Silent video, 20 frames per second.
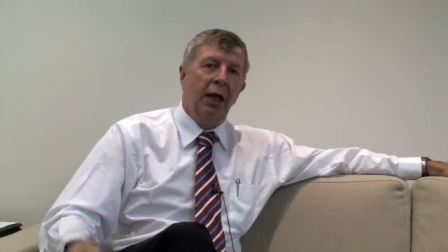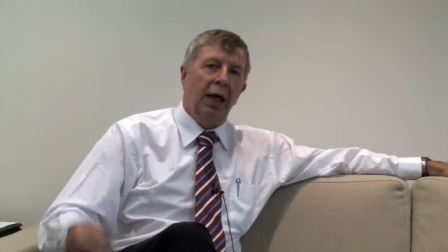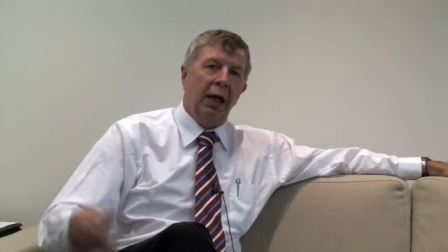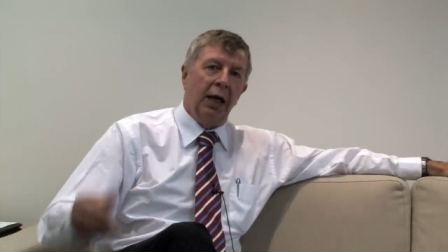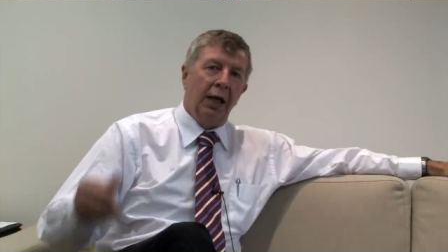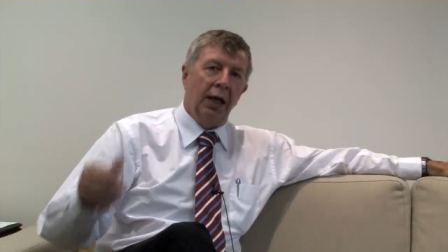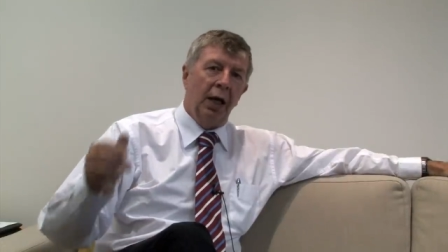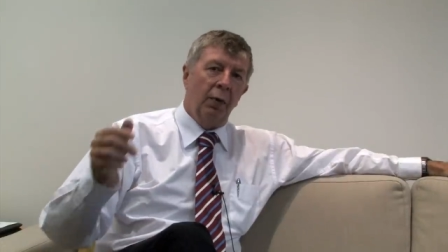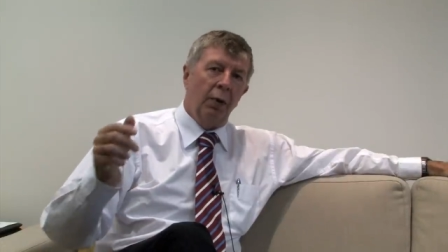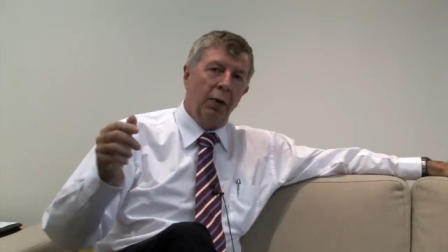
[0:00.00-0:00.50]

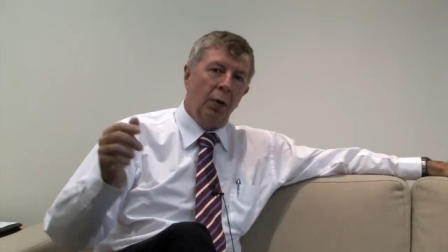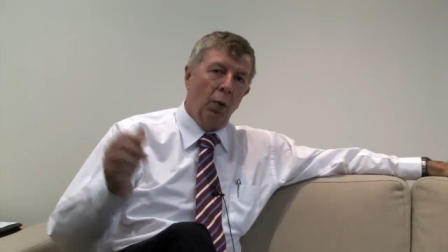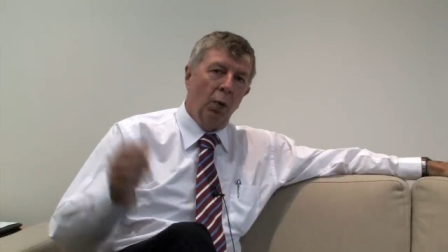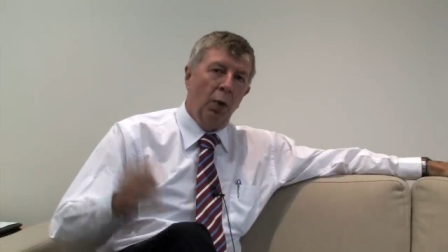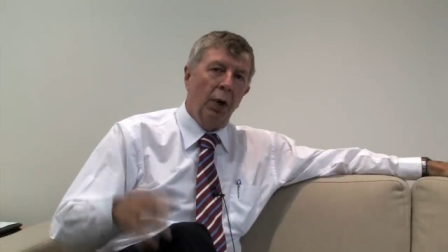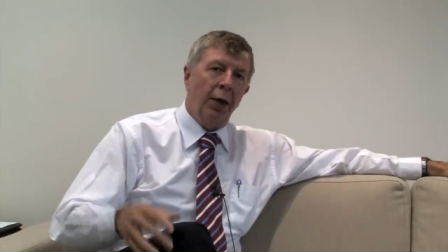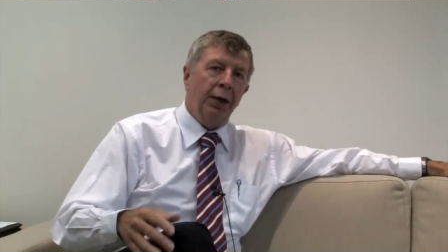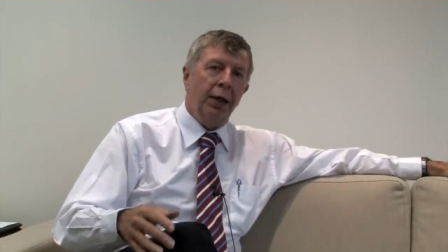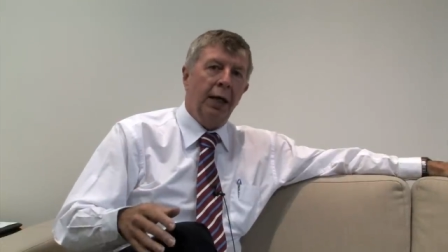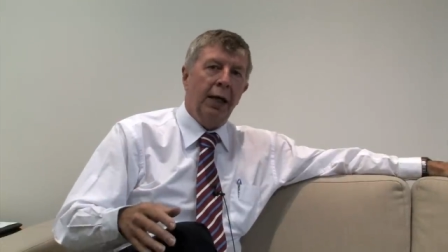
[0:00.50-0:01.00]
and knowing
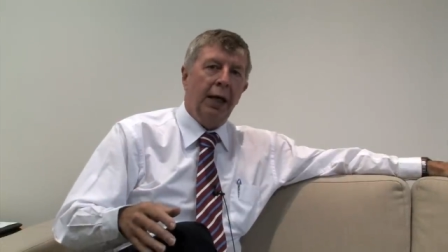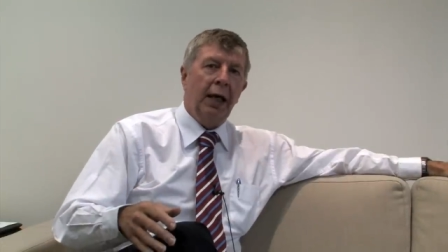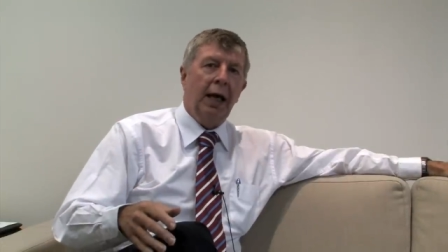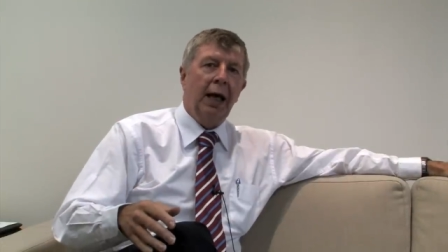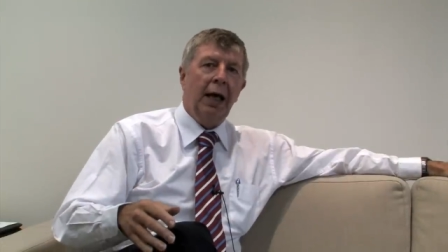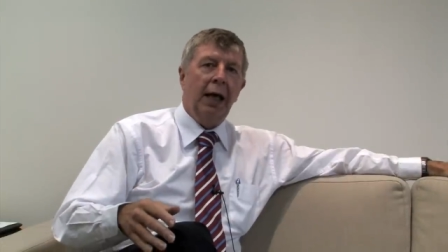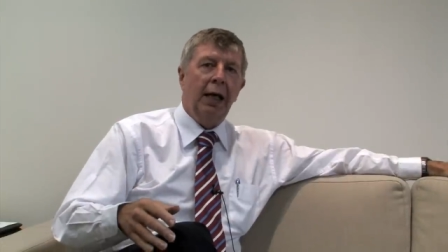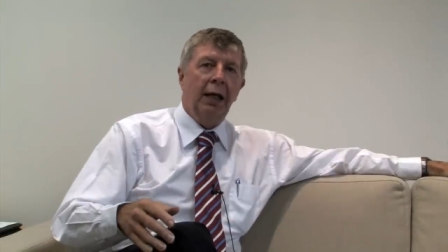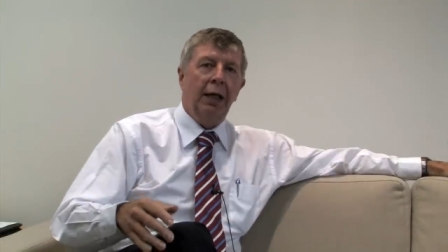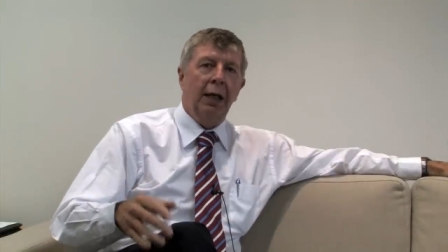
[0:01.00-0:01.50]
what they
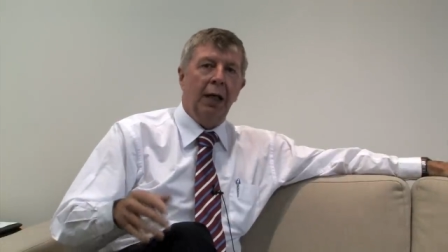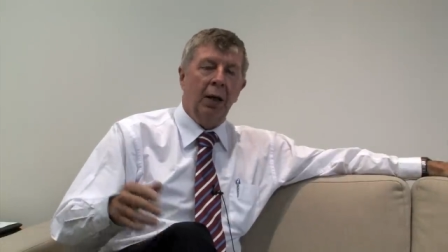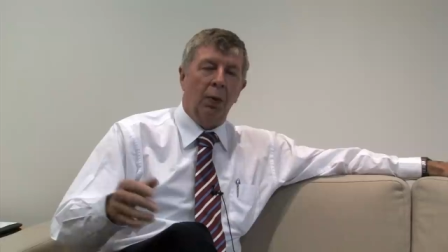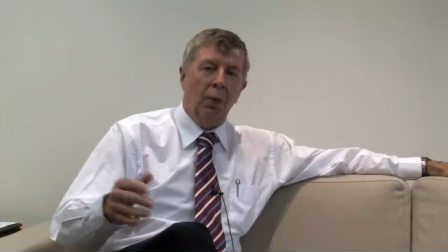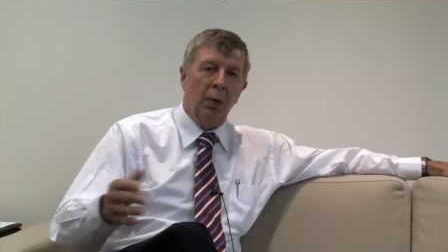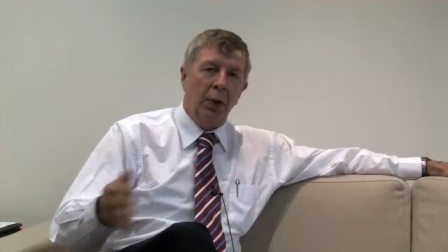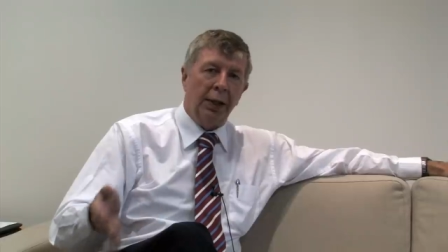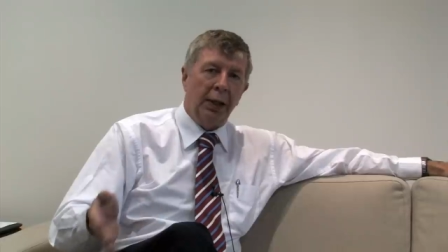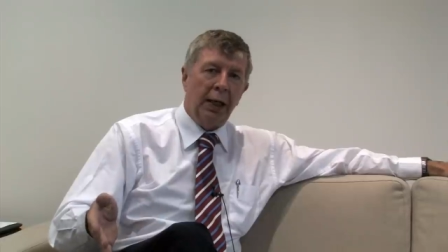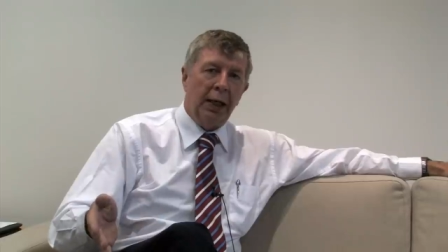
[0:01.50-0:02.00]
can
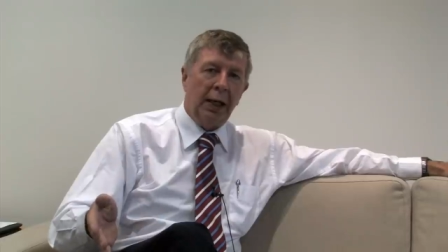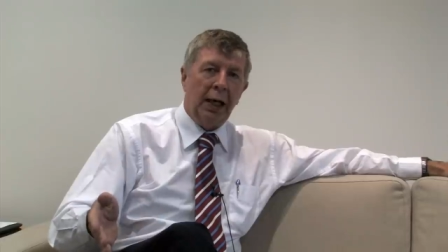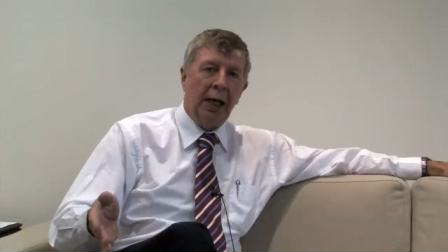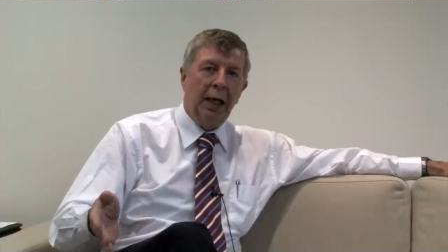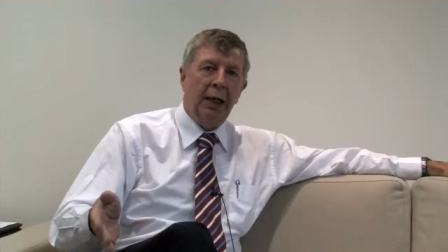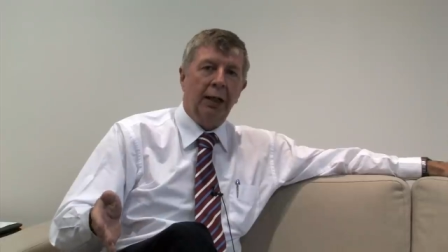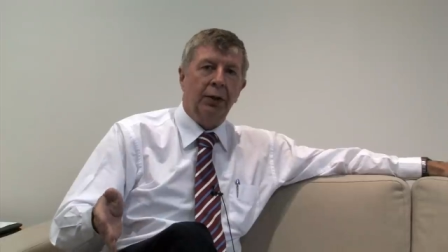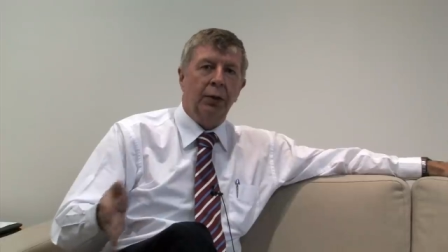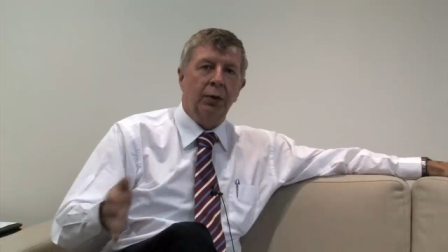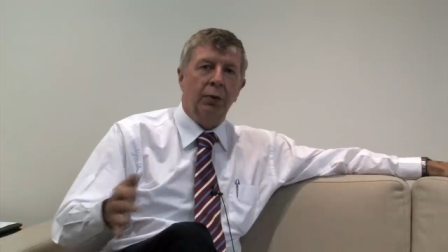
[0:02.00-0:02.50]
and what they
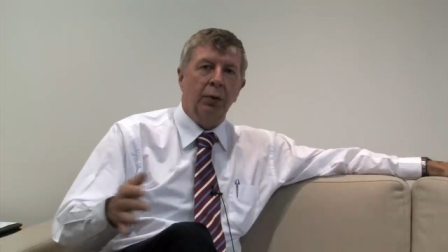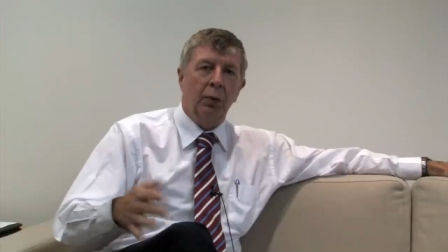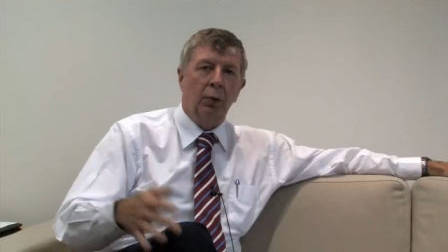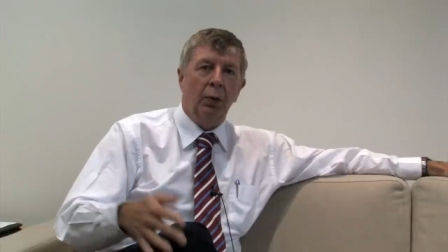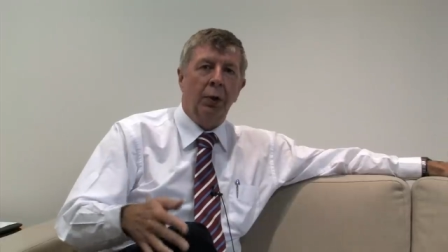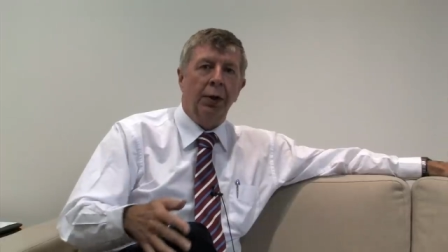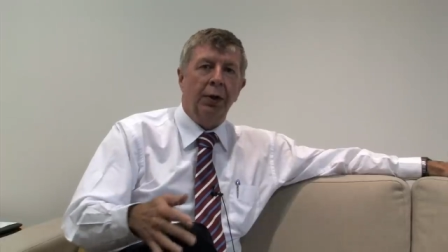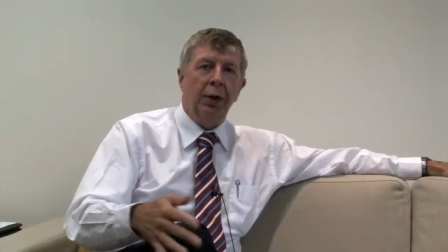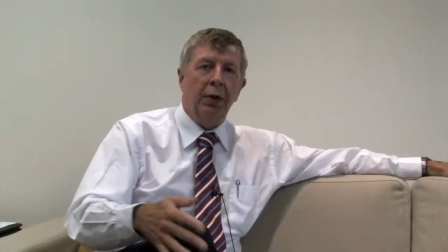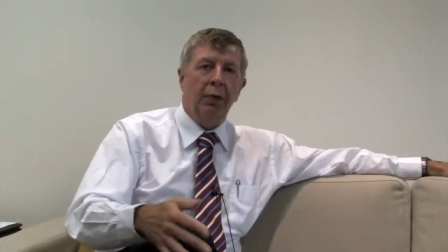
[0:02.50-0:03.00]
can't do and
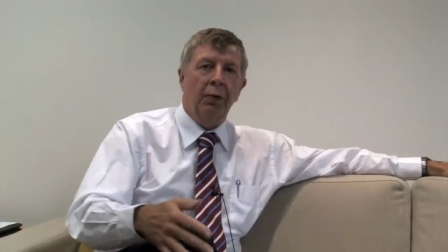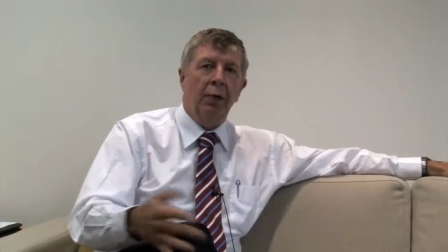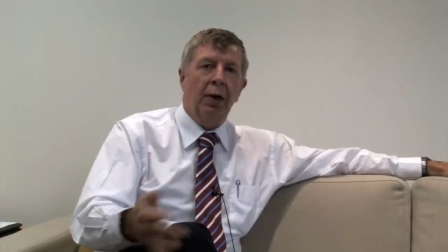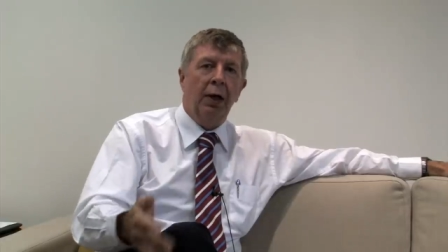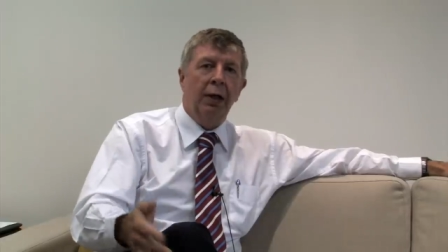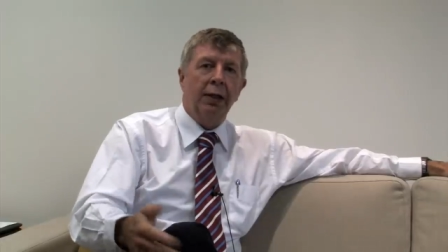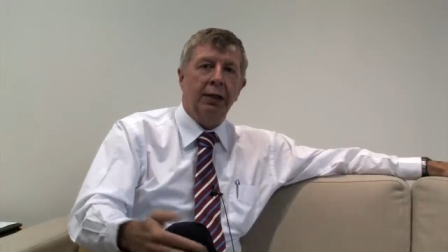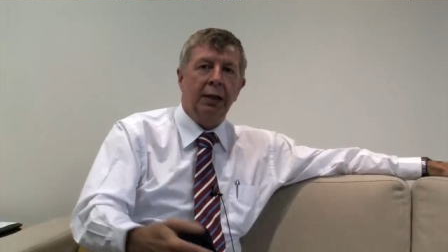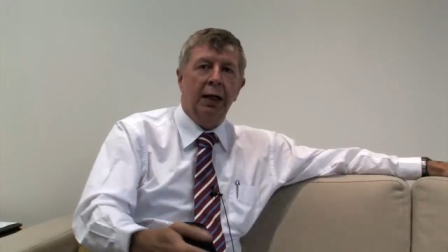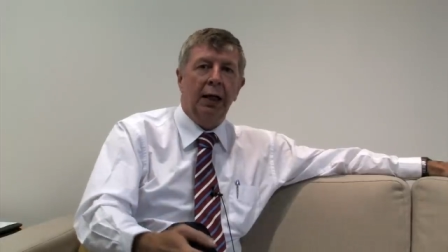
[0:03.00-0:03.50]
what their
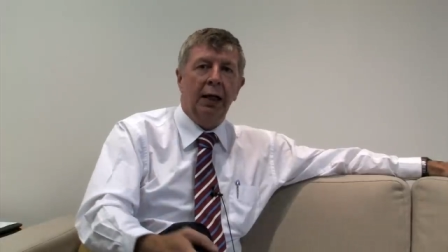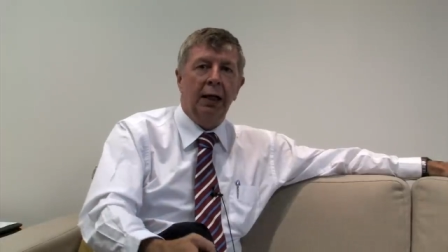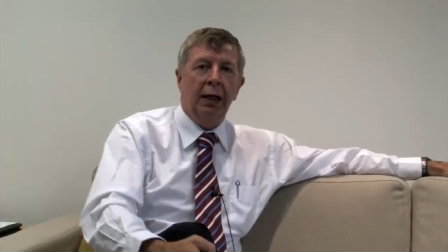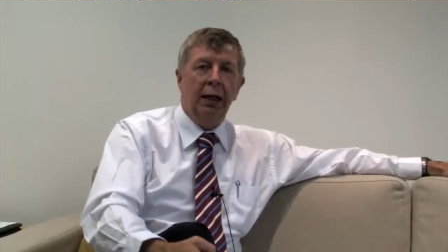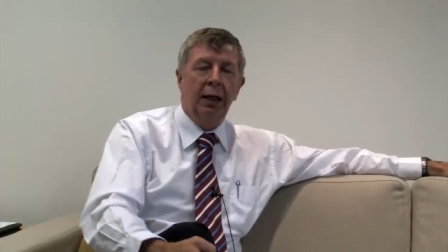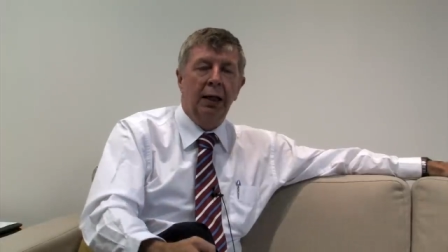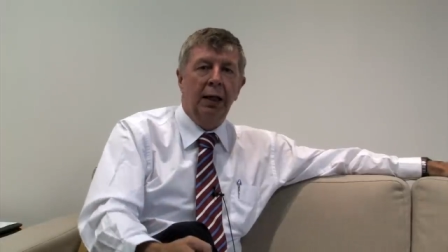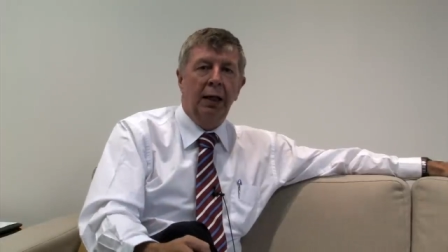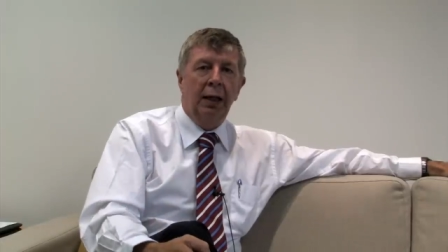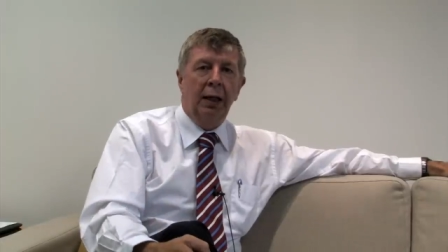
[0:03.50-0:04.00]
rights are,